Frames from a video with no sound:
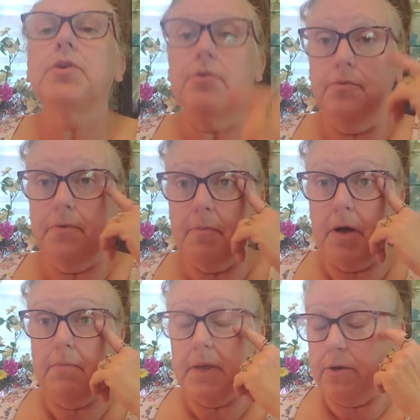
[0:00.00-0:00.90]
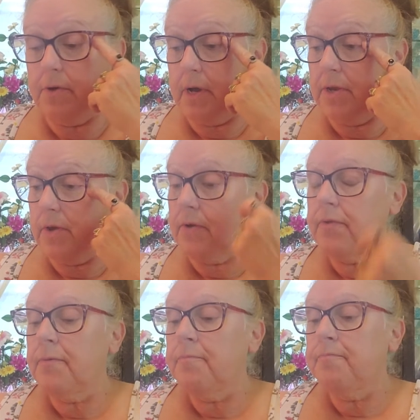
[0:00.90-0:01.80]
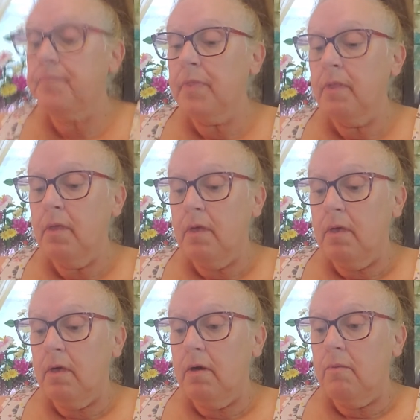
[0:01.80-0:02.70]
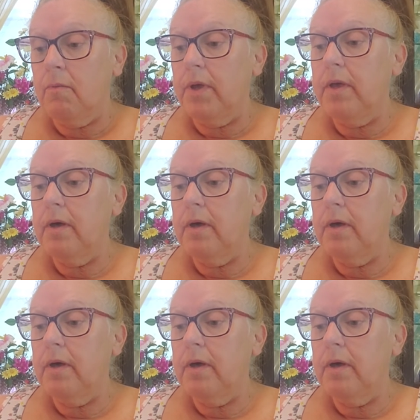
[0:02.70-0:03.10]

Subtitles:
too from Open Treasures. We